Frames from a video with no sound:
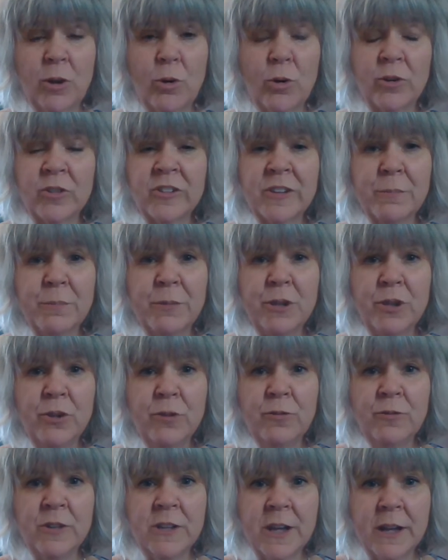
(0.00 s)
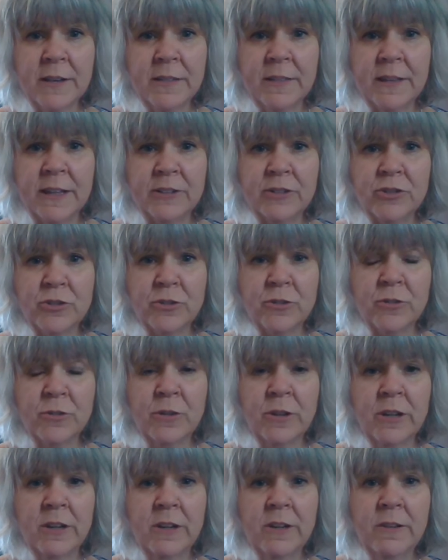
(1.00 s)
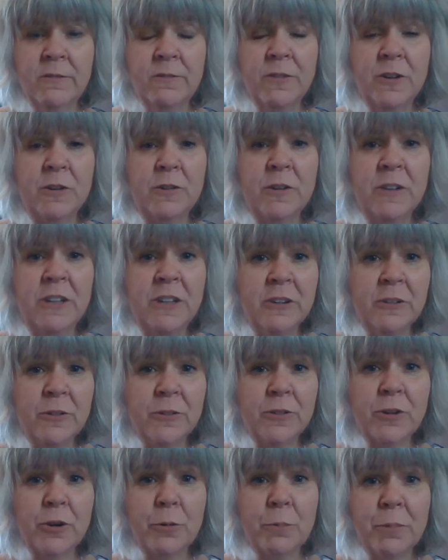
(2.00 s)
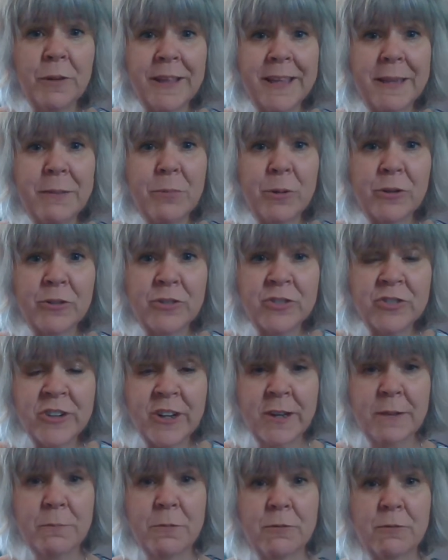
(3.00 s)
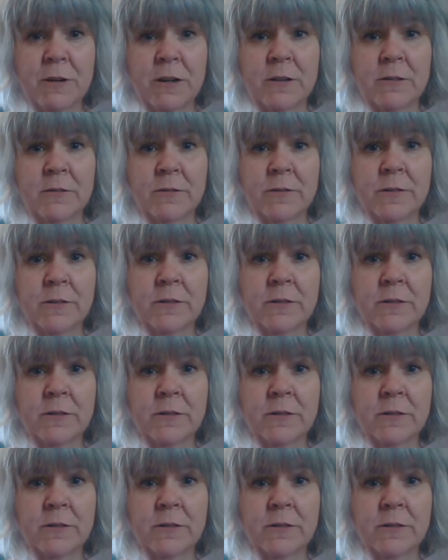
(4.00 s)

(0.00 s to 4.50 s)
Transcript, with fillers: or something you've done that you feel guilt or blame or shame around.